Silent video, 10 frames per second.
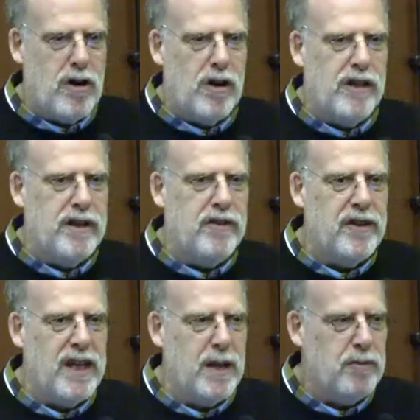are all these
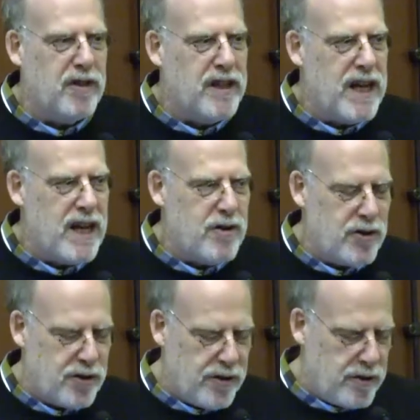names and how
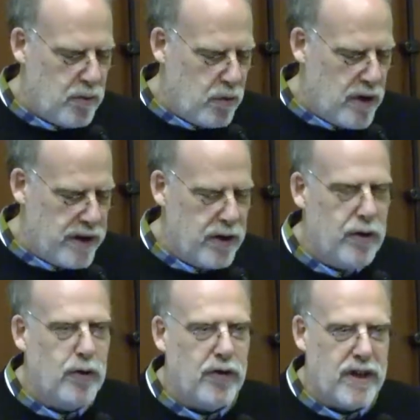should one
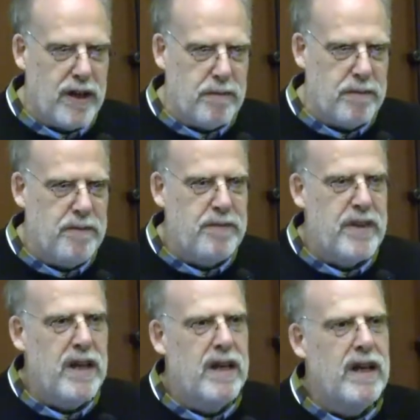use them?
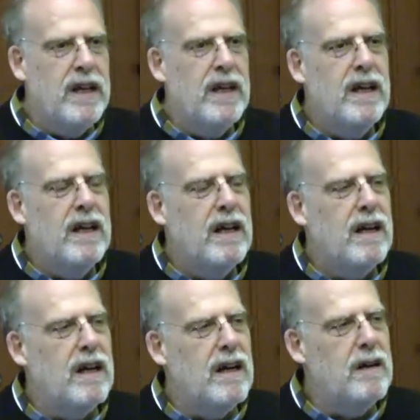
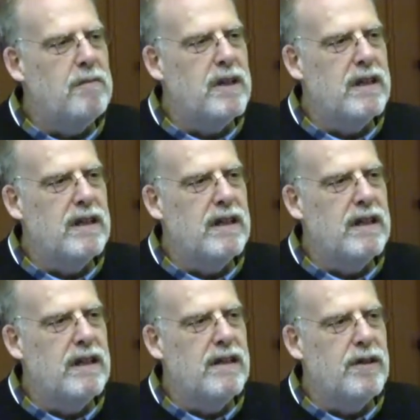Um,
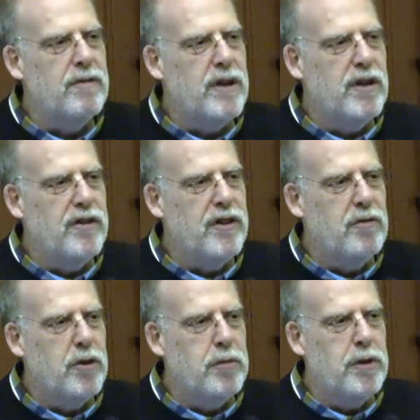the Vera C.
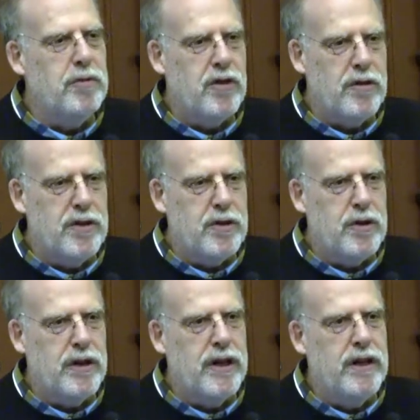Rubin
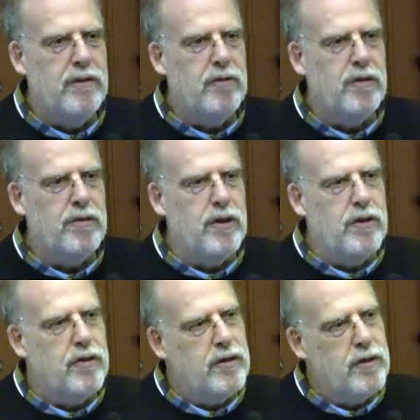Observatory
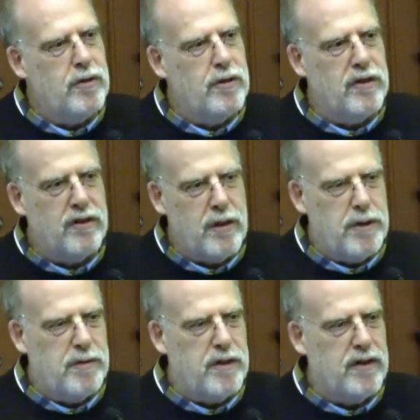refers to the
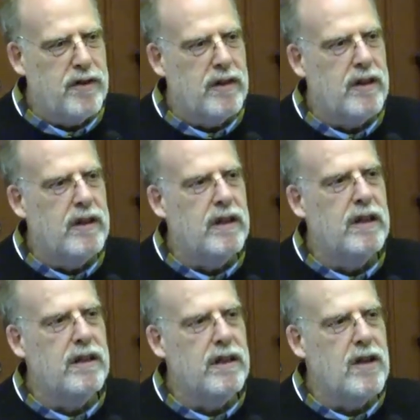summit
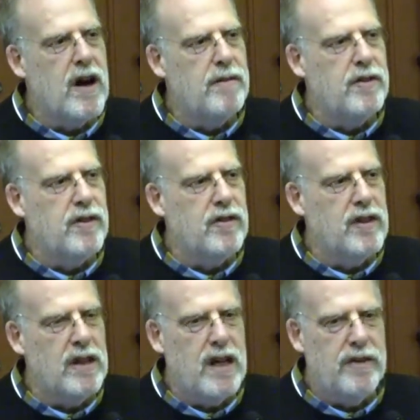facility, the offices
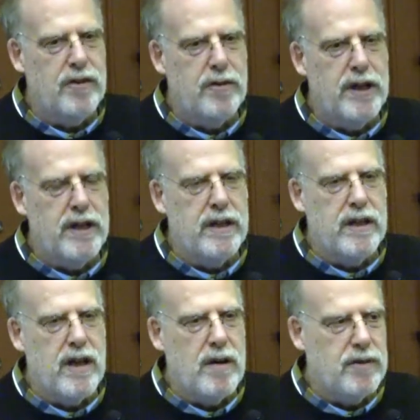in La Serena,
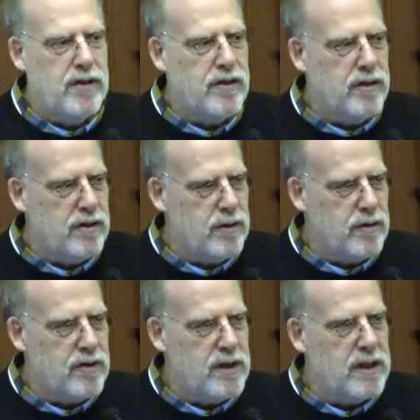the offices in
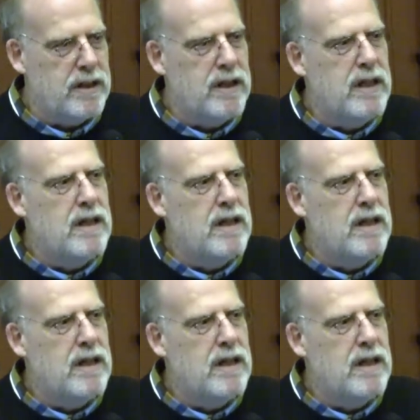Tucson,